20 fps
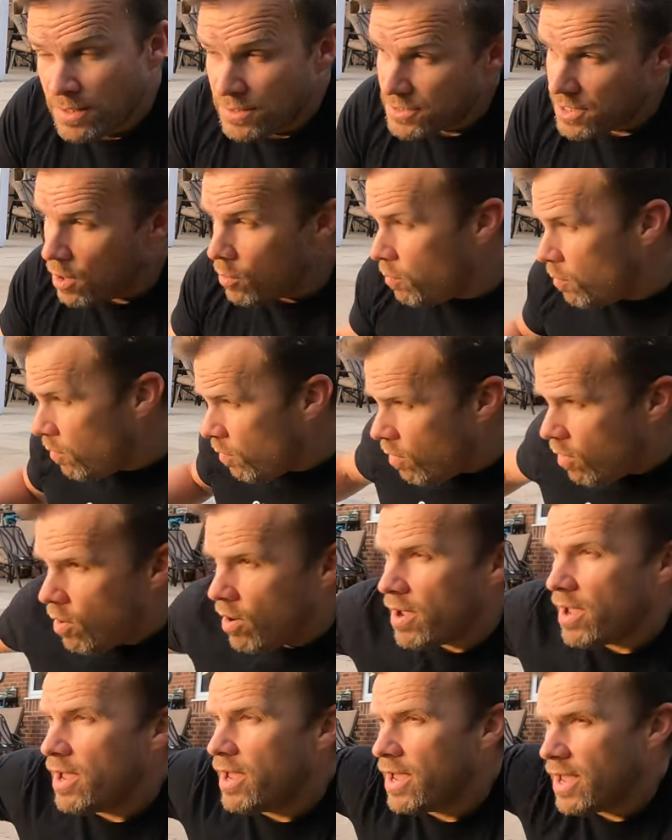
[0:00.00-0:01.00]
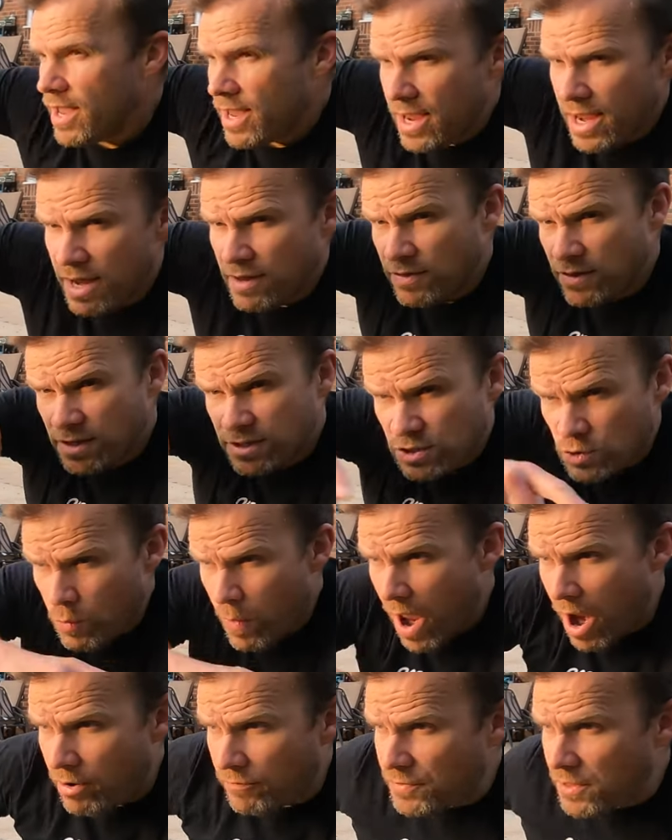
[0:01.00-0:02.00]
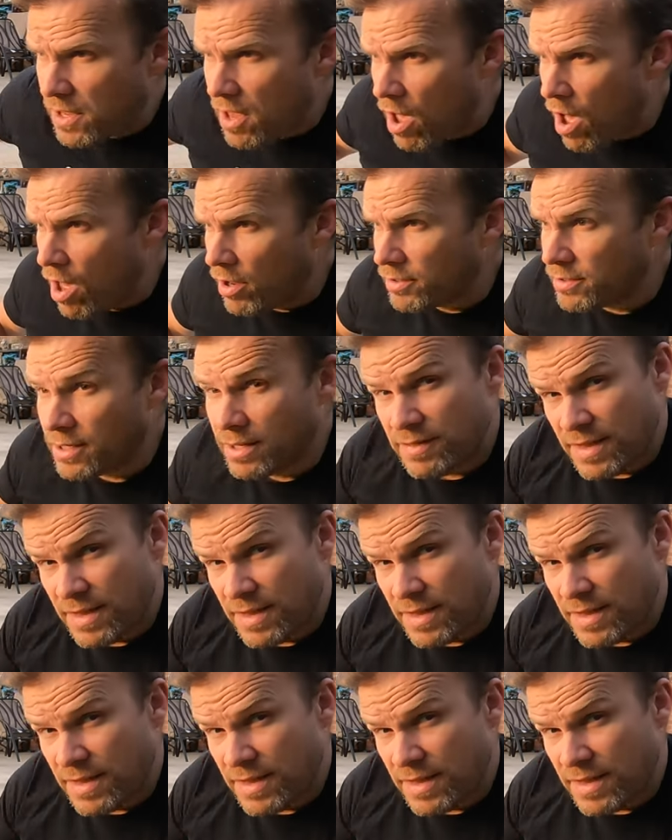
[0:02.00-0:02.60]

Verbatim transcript: So in the square of the garden,